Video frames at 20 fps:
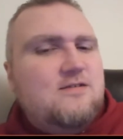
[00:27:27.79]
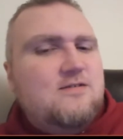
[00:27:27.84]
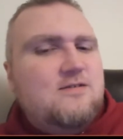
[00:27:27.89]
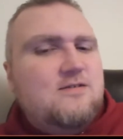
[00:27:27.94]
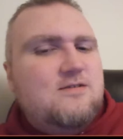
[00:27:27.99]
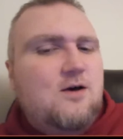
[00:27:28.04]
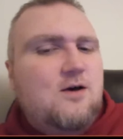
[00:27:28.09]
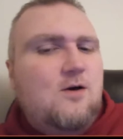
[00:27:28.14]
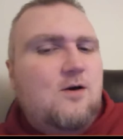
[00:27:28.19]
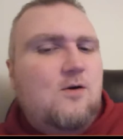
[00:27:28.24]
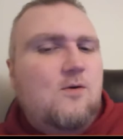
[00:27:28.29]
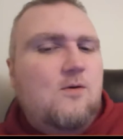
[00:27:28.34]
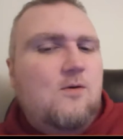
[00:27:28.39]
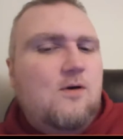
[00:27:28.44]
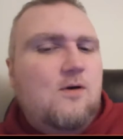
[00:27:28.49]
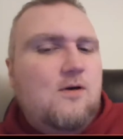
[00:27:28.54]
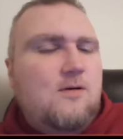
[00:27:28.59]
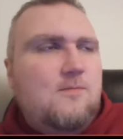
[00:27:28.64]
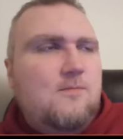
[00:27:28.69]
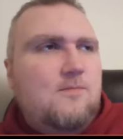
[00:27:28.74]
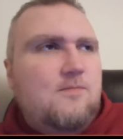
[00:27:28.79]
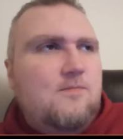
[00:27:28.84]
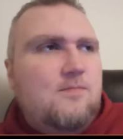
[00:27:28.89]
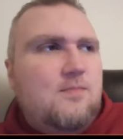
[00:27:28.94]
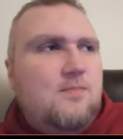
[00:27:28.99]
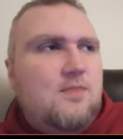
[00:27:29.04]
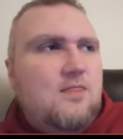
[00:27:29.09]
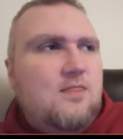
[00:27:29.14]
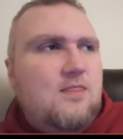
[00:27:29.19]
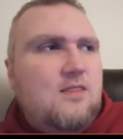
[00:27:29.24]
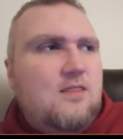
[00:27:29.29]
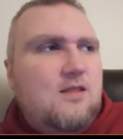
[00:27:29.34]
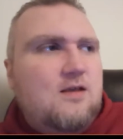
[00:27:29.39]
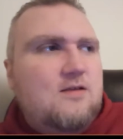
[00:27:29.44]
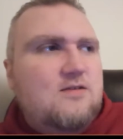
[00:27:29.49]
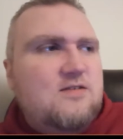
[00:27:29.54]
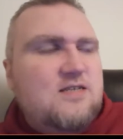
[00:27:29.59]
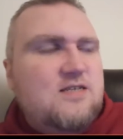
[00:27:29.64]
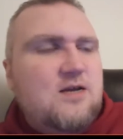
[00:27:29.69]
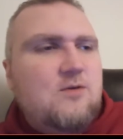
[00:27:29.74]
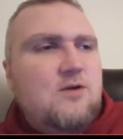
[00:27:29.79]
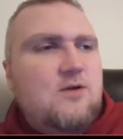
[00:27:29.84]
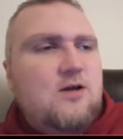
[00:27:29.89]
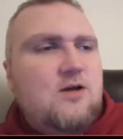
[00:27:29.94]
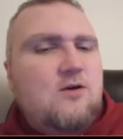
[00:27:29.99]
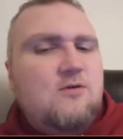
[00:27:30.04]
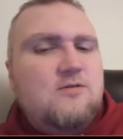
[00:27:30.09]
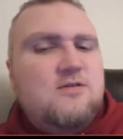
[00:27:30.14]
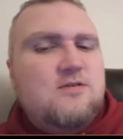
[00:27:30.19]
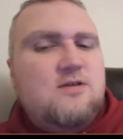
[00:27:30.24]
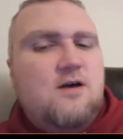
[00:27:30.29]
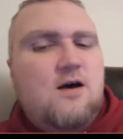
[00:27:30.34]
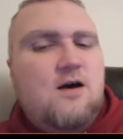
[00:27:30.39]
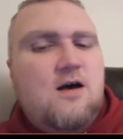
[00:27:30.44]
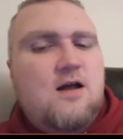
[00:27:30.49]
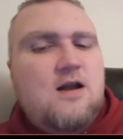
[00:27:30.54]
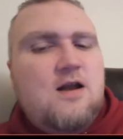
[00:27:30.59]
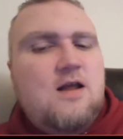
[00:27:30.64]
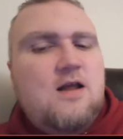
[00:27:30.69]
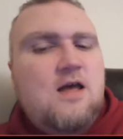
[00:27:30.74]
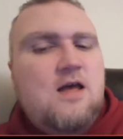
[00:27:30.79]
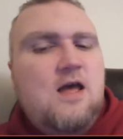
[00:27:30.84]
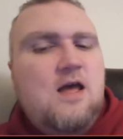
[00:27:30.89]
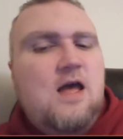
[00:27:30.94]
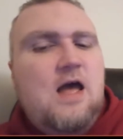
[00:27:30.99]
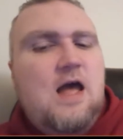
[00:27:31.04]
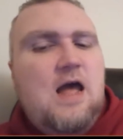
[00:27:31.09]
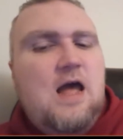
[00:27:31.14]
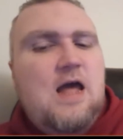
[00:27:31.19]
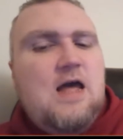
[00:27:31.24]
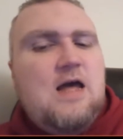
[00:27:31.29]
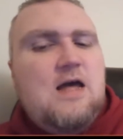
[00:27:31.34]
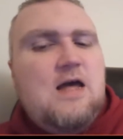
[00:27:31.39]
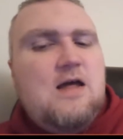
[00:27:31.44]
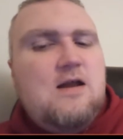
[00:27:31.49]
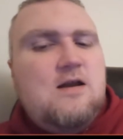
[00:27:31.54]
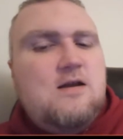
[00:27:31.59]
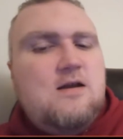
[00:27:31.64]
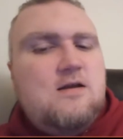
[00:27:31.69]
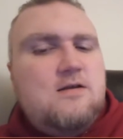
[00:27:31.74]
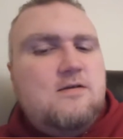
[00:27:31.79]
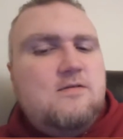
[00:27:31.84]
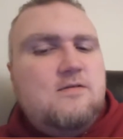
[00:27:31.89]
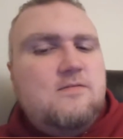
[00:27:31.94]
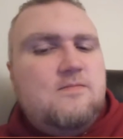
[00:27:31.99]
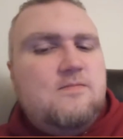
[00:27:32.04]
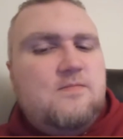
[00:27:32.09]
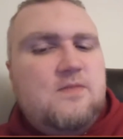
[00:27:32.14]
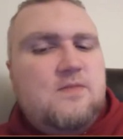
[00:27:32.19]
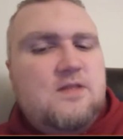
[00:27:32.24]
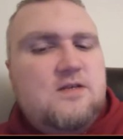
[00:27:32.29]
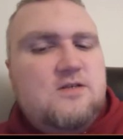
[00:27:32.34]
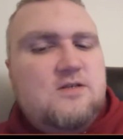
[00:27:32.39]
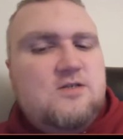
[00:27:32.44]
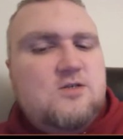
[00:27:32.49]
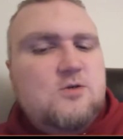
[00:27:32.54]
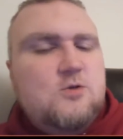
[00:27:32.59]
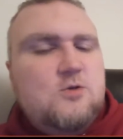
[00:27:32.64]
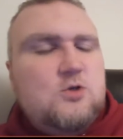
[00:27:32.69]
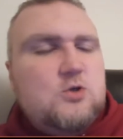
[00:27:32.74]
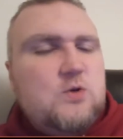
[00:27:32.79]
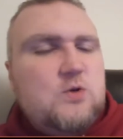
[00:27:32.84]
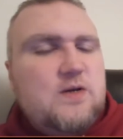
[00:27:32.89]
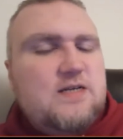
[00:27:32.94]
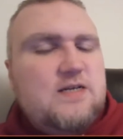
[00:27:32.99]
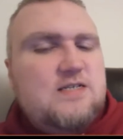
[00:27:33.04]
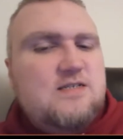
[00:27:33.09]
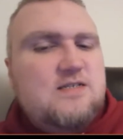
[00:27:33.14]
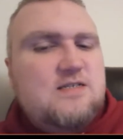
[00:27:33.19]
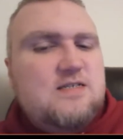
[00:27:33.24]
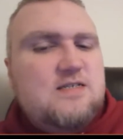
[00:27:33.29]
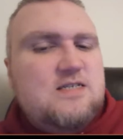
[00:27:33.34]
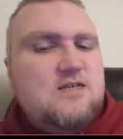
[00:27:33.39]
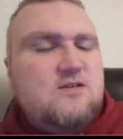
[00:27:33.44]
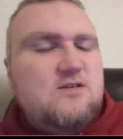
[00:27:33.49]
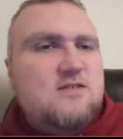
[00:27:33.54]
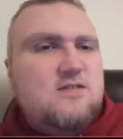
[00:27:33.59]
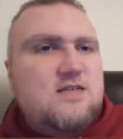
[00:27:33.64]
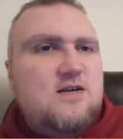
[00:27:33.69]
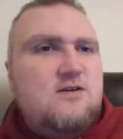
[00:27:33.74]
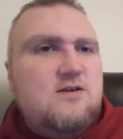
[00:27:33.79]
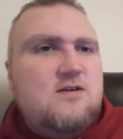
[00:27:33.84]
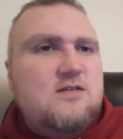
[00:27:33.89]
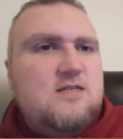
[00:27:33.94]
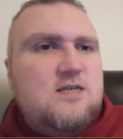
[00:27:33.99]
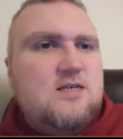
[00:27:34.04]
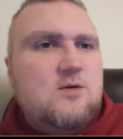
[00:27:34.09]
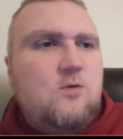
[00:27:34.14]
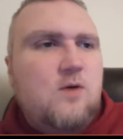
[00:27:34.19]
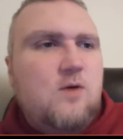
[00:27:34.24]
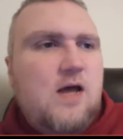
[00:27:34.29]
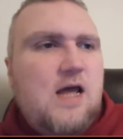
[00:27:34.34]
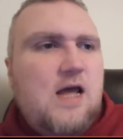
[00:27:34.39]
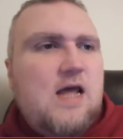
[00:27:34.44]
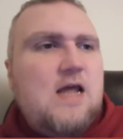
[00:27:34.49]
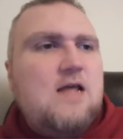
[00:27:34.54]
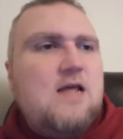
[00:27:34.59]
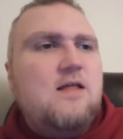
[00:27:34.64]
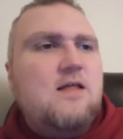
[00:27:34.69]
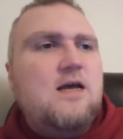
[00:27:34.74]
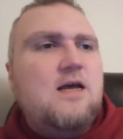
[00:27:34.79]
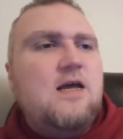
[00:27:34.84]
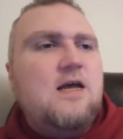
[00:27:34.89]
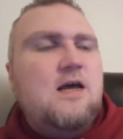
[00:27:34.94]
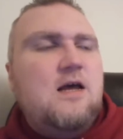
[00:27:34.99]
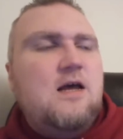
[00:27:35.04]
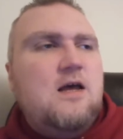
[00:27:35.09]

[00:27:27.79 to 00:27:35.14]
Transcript: So Sarah goes on, and so Trent is to tell Sarah, it's like, well, hey, like,